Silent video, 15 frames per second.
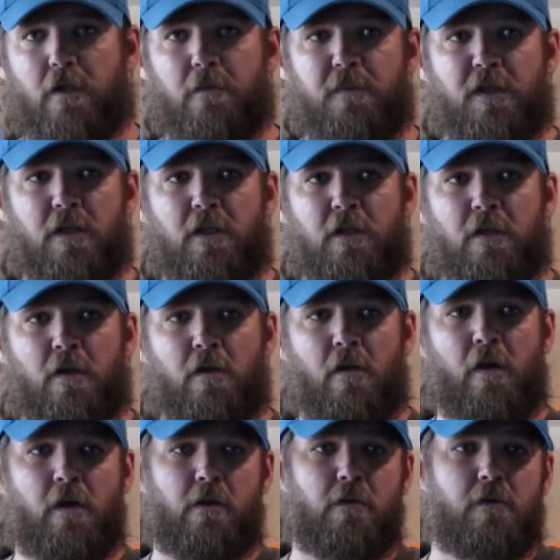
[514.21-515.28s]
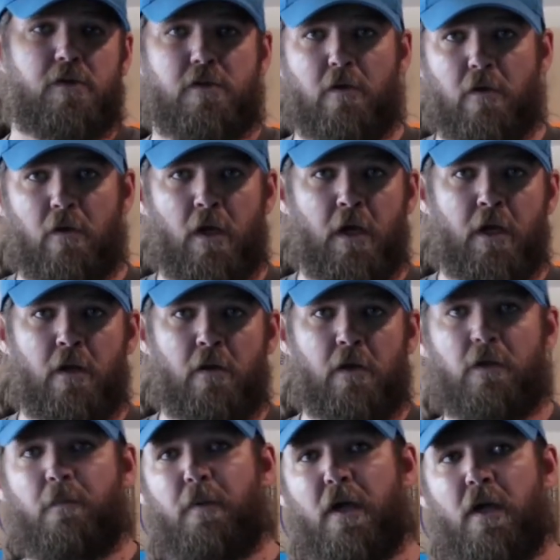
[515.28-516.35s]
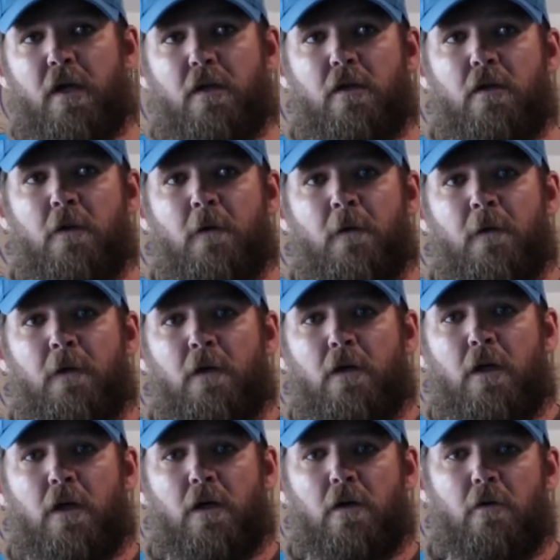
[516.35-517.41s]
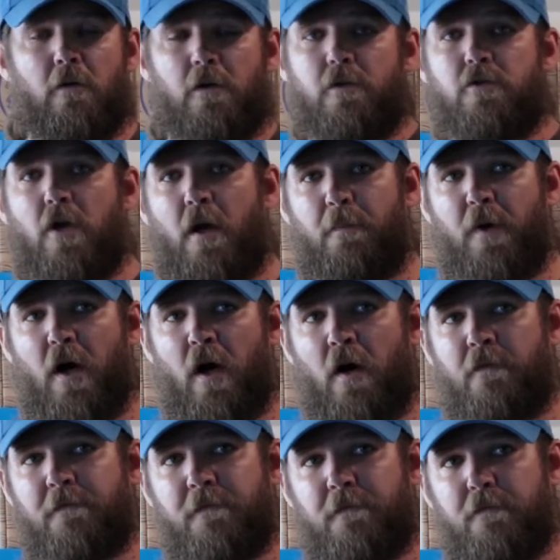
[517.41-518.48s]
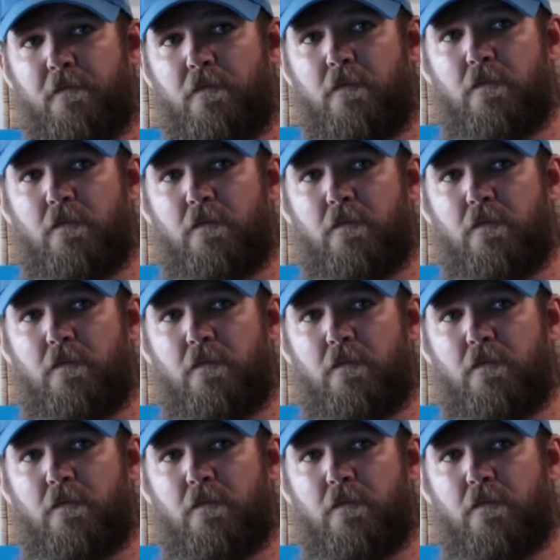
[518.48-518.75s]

gonna be along the shoreline, along the bank, or a drop off,